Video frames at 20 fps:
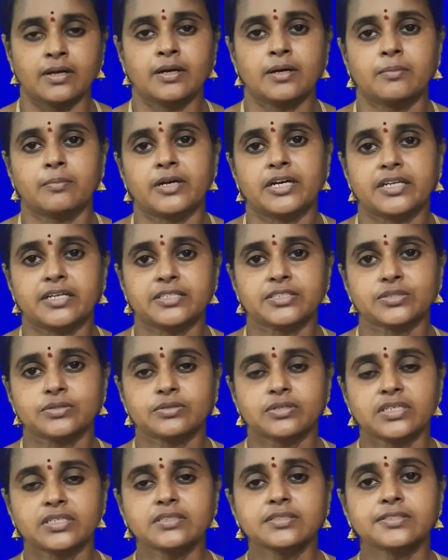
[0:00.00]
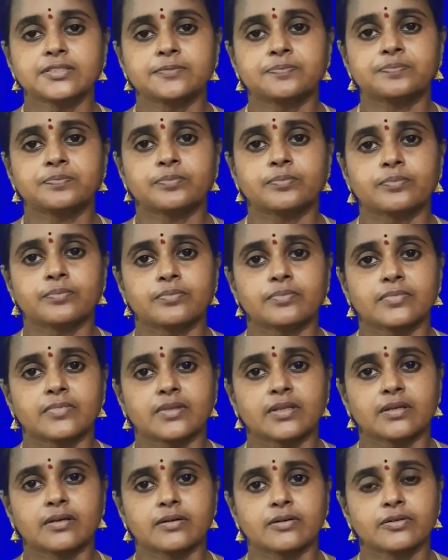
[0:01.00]
My dear students,
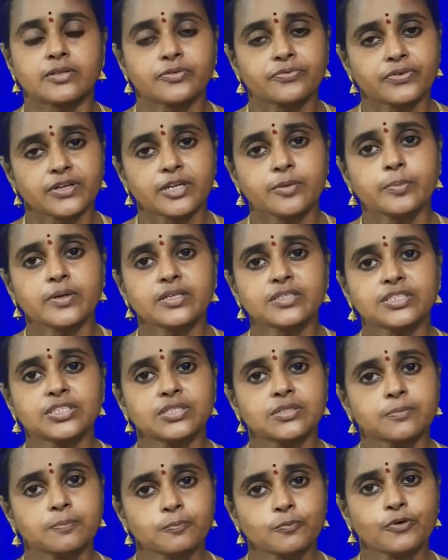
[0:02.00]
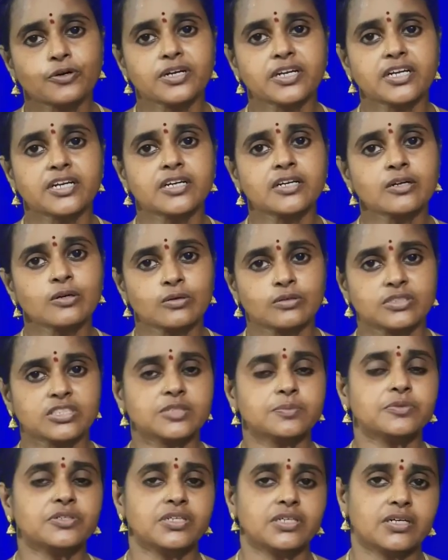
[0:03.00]
the very much important
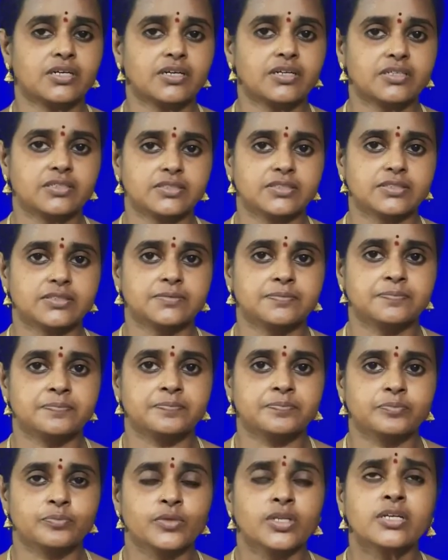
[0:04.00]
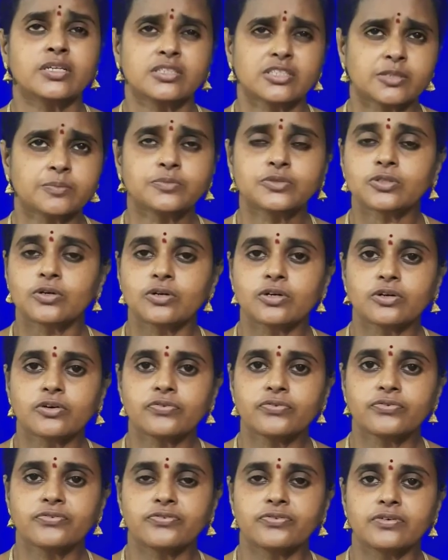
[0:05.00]
concept here is some sort of
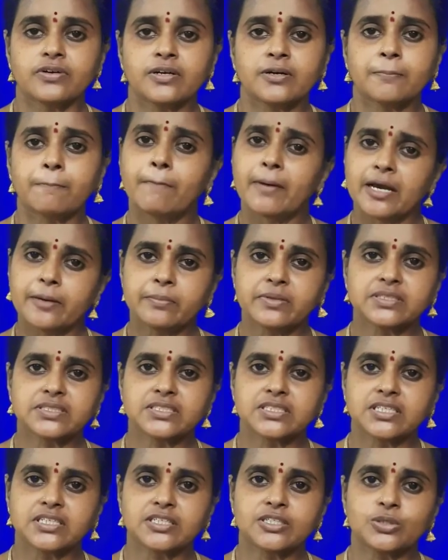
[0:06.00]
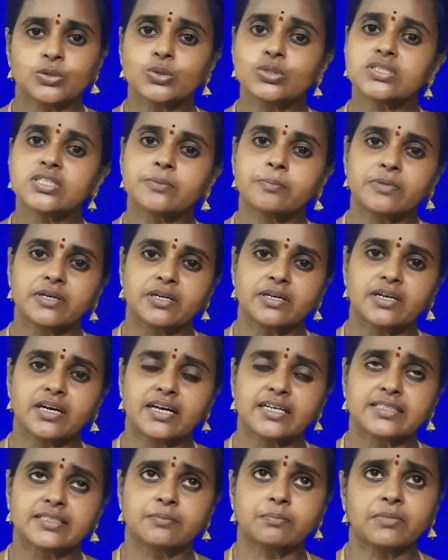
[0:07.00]
by mistake user may
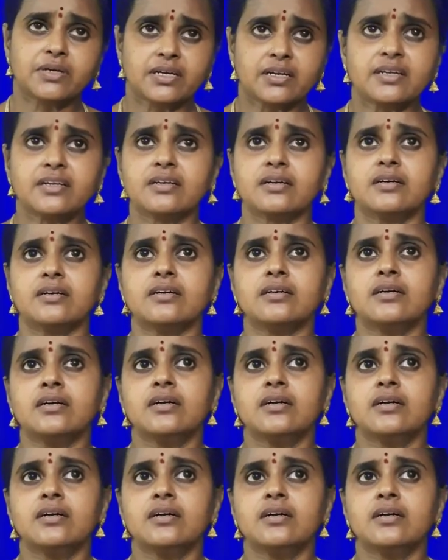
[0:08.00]
enter